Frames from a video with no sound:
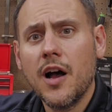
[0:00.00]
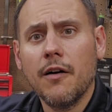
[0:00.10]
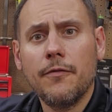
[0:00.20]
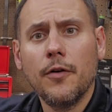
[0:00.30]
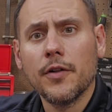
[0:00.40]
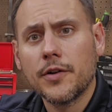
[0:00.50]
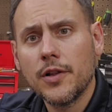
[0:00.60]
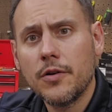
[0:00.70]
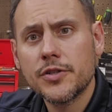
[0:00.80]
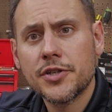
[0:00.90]
a full
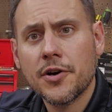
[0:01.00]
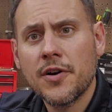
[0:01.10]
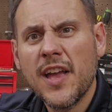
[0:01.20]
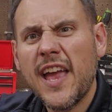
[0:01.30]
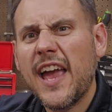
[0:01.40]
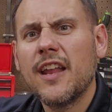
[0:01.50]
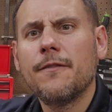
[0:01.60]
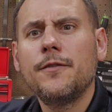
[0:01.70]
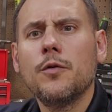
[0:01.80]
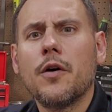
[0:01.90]
enclosure, and a
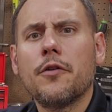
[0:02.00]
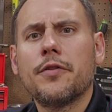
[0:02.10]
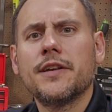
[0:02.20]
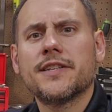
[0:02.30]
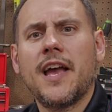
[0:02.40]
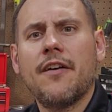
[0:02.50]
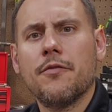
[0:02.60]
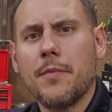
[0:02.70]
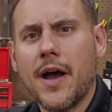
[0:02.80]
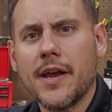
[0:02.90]
few other things I have
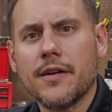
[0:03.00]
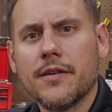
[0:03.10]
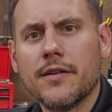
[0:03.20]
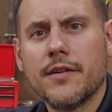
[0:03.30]
in mind.